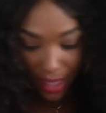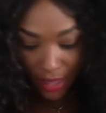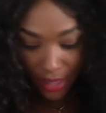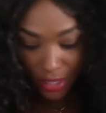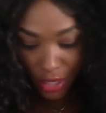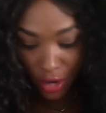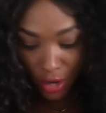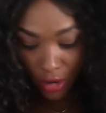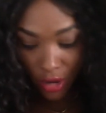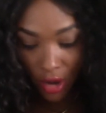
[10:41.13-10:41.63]

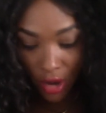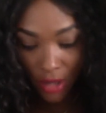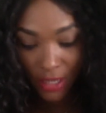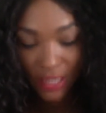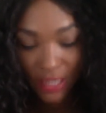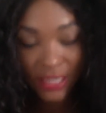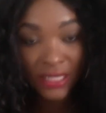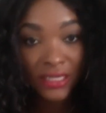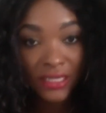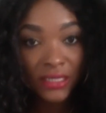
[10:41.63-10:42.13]
you're gonna
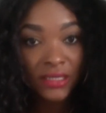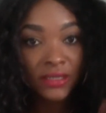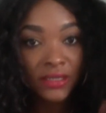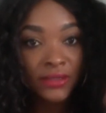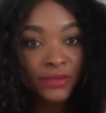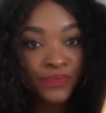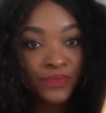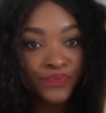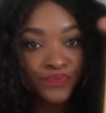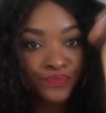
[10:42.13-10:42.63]
need
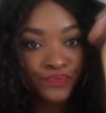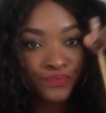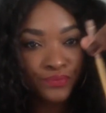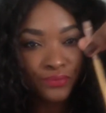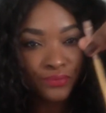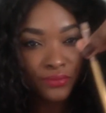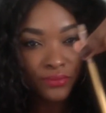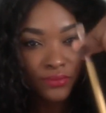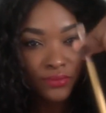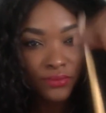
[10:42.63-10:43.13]

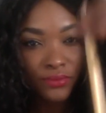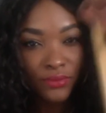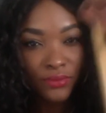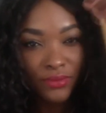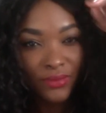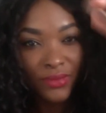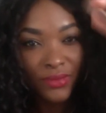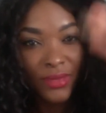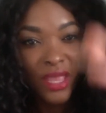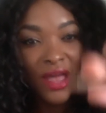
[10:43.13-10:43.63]

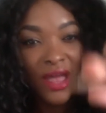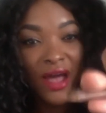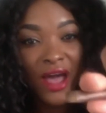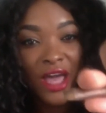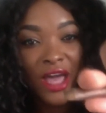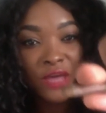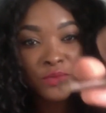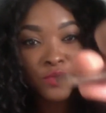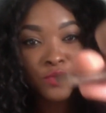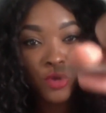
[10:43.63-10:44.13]
an
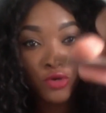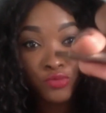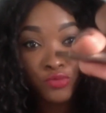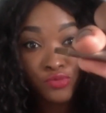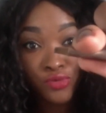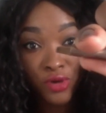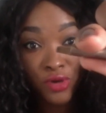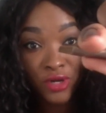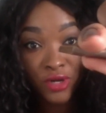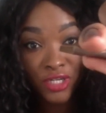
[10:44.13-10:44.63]
eyebrow
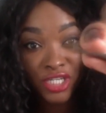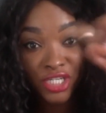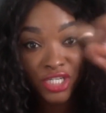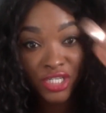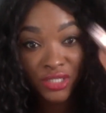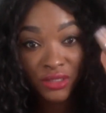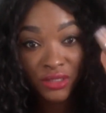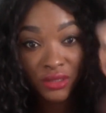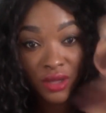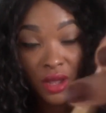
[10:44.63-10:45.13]
brush
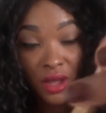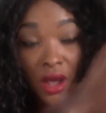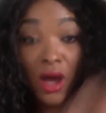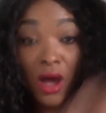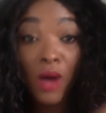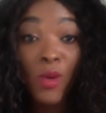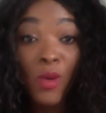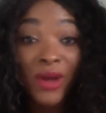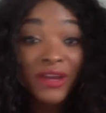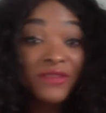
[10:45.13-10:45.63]

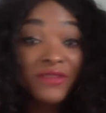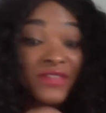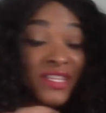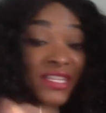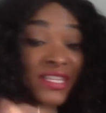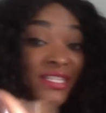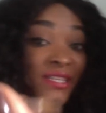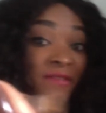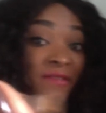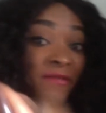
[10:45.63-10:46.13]
or one of
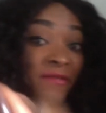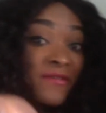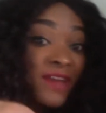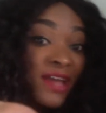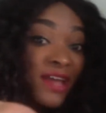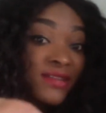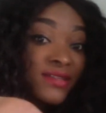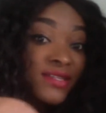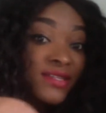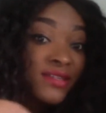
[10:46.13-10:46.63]
these
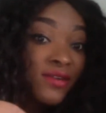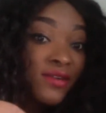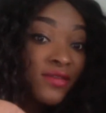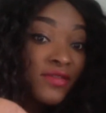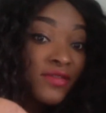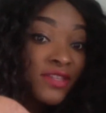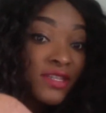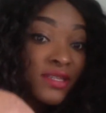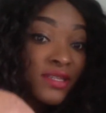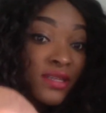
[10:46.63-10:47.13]
flat
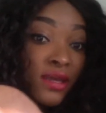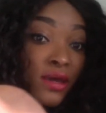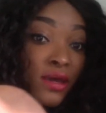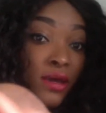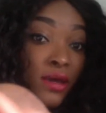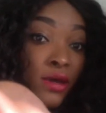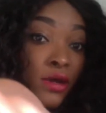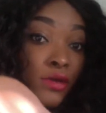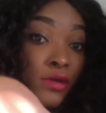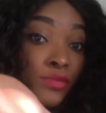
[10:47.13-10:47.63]
surface
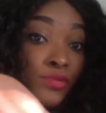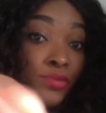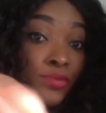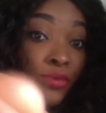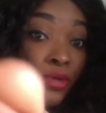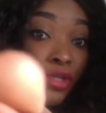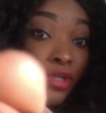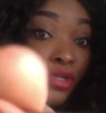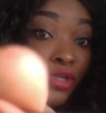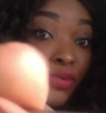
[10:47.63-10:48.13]

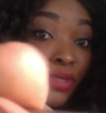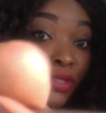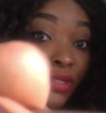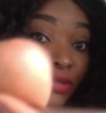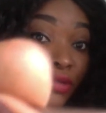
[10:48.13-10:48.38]
brush will